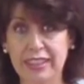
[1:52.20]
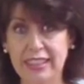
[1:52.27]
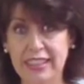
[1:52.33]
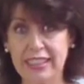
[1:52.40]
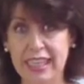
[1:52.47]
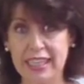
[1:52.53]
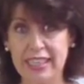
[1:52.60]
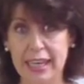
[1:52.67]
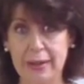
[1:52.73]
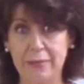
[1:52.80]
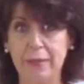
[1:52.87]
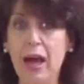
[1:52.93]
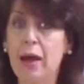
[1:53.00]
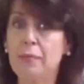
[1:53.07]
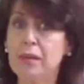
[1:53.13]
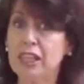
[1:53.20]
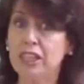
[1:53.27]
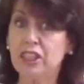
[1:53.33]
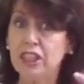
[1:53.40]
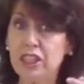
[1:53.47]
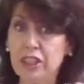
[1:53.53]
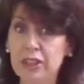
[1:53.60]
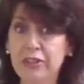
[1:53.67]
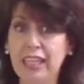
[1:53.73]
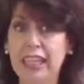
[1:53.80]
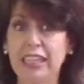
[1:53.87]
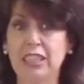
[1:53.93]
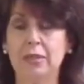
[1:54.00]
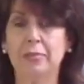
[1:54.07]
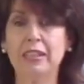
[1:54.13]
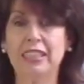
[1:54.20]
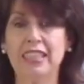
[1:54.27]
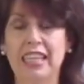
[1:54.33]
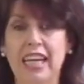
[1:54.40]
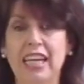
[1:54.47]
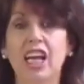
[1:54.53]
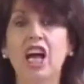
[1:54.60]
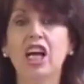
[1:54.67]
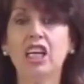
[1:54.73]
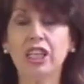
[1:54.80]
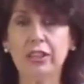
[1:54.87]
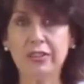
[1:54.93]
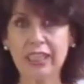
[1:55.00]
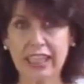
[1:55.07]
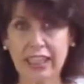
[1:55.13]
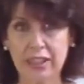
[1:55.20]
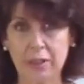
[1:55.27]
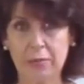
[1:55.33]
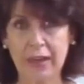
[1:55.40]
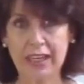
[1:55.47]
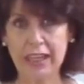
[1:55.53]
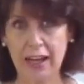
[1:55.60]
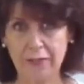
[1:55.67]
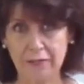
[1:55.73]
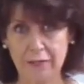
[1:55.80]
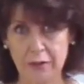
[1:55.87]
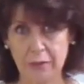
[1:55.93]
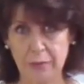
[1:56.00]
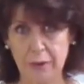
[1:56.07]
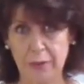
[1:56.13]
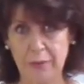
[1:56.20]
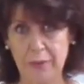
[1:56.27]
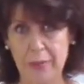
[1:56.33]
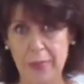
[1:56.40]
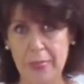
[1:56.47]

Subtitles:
to sit in, because you need to be seen, you need to be comfortable.